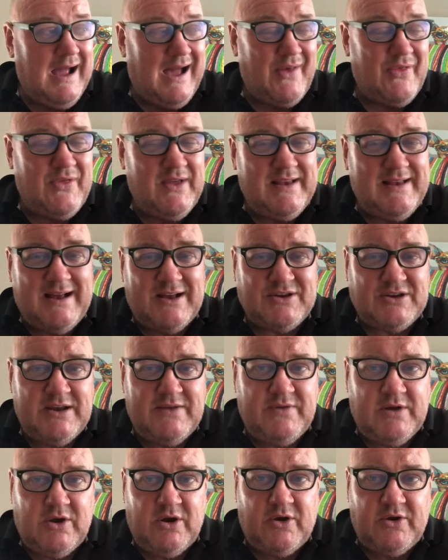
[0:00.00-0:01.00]
I think actually
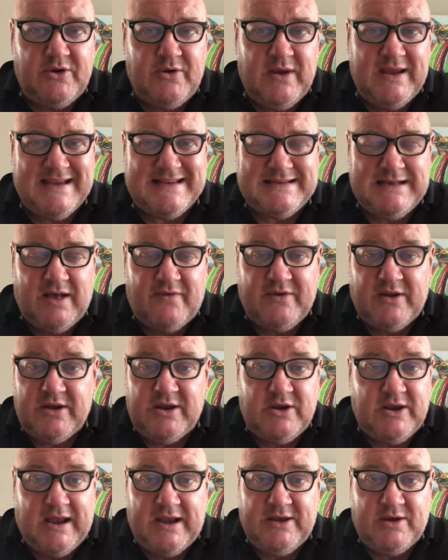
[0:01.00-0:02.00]
if you're going to do it yourself, it
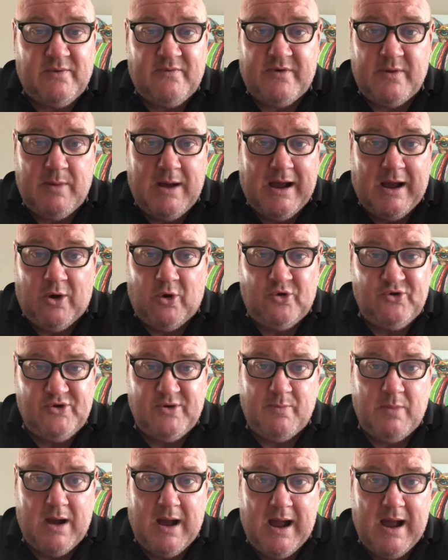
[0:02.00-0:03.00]
can get it done for about
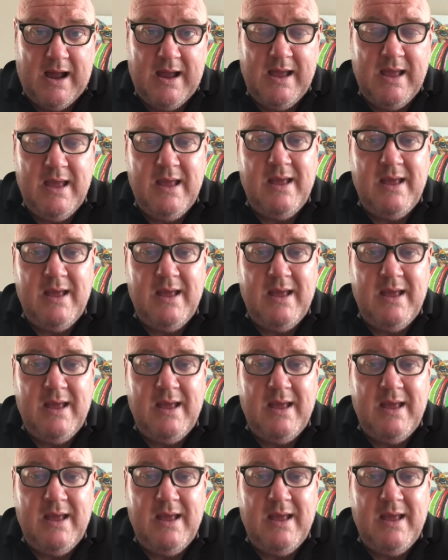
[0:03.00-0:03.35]
100 baht.